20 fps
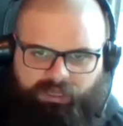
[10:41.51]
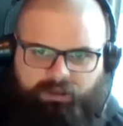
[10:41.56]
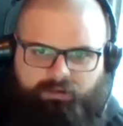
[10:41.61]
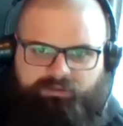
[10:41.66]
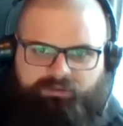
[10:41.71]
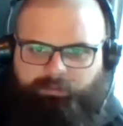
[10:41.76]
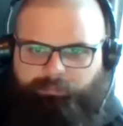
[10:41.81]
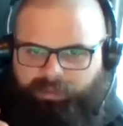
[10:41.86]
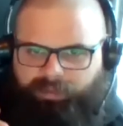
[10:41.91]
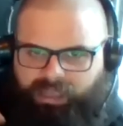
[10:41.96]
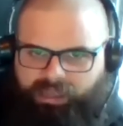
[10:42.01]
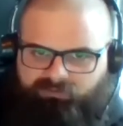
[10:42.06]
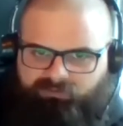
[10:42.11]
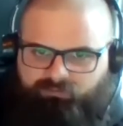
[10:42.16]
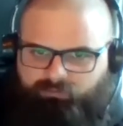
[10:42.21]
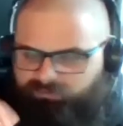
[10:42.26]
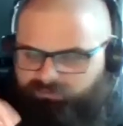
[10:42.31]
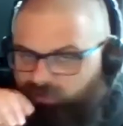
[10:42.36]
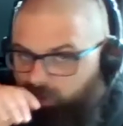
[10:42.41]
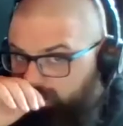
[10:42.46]
In the past,
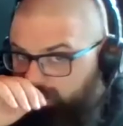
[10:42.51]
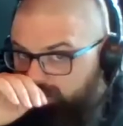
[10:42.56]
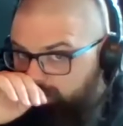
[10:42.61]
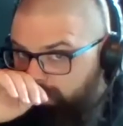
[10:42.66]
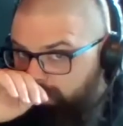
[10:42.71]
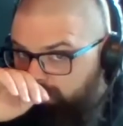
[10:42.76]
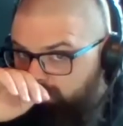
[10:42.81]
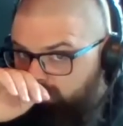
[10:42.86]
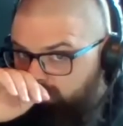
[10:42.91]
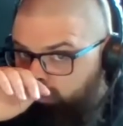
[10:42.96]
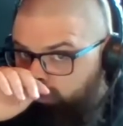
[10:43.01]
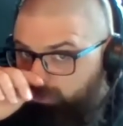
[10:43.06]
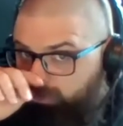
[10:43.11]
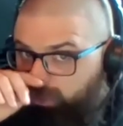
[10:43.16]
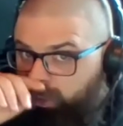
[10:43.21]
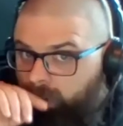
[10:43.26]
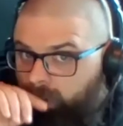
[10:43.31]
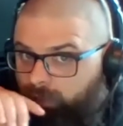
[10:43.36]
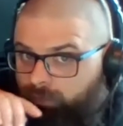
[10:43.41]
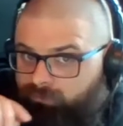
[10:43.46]
we've talked about doing
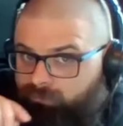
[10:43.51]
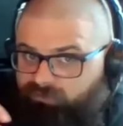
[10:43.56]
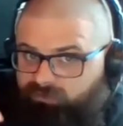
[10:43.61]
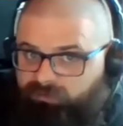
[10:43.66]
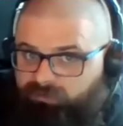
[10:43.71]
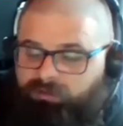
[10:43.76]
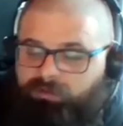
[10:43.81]
loans and